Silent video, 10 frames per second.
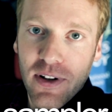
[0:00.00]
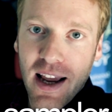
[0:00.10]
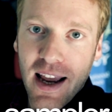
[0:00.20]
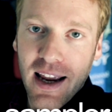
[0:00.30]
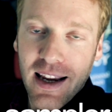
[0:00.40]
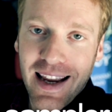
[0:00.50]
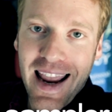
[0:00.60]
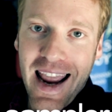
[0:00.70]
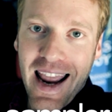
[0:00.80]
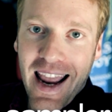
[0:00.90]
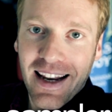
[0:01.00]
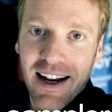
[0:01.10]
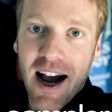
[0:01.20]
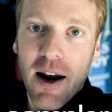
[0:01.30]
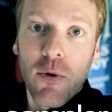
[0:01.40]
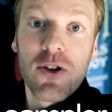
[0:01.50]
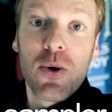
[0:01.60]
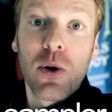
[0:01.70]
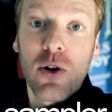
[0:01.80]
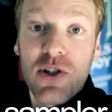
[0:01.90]
your day, and I wrote
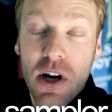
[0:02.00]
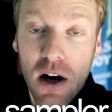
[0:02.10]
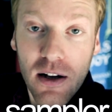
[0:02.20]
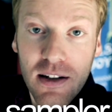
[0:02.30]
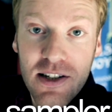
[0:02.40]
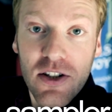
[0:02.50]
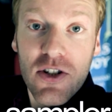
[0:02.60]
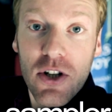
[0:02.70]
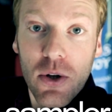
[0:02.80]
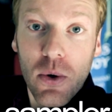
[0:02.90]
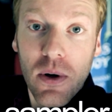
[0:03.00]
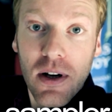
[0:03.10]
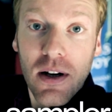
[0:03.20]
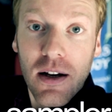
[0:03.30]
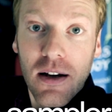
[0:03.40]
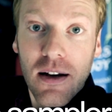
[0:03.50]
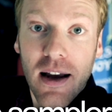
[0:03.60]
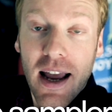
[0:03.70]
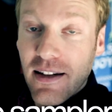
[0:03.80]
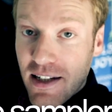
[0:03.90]
you a little song since you
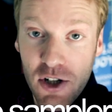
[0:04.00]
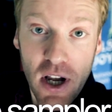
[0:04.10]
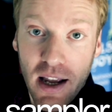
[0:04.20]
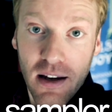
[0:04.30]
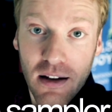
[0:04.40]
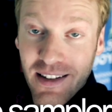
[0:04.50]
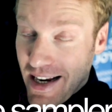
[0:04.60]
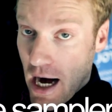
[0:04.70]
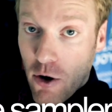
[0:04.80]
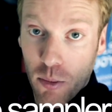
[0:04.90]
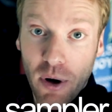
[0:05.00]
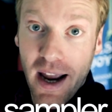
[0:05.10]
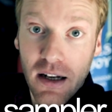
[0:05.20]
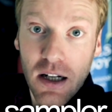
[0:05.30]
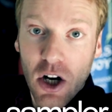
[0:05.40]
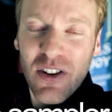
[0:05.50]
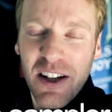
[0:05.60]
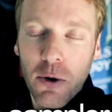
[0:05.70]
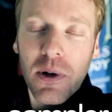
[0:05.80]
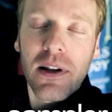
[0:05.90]
and DJ and TeraBrite are
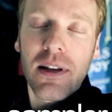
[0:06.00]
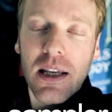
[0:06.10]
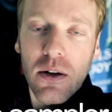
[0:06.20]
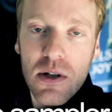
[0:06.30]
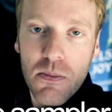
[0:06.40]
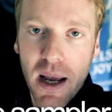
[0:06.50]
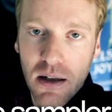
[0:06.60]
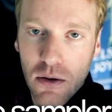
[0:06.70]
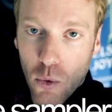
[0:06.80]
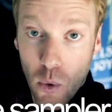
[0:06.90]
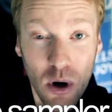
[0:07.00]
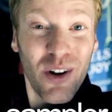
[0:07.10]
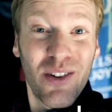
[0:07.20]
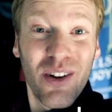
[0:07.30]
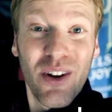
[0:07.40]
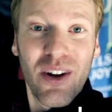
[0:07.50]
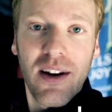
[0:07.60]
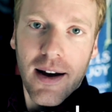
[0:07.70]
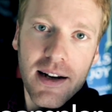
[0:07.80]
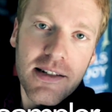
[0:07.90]
literally the cutest band in the world.
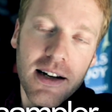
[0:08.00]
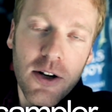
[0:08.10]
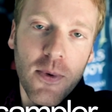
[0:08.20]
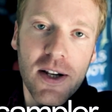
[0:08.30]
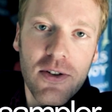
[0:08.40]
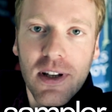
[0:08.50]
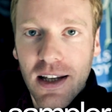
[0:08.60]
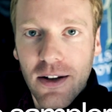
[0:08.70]
I decided to write you the